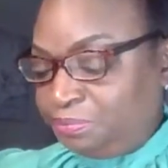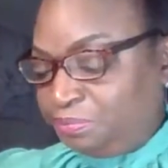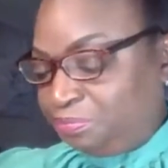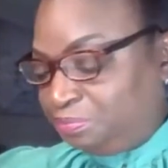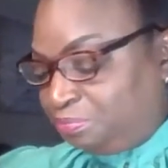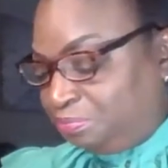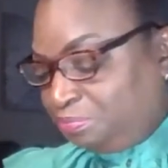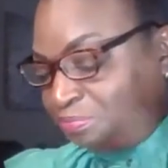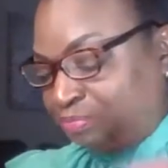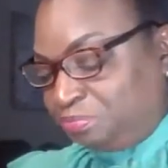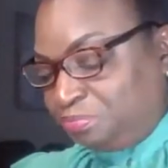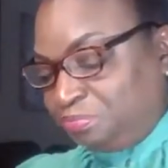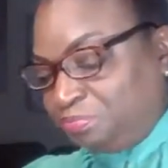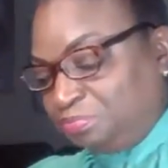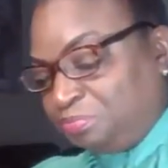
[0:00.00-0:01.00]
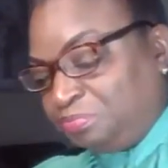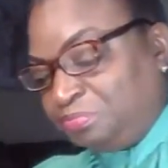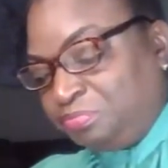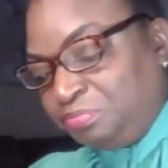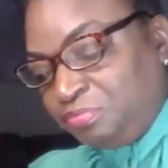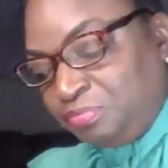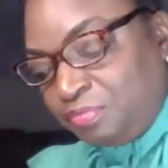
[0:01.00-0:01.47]

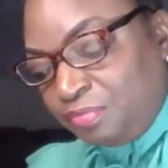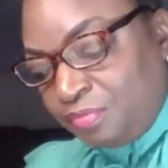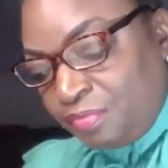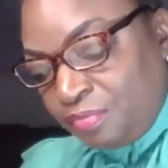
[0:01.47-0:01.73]
Nobody speaks.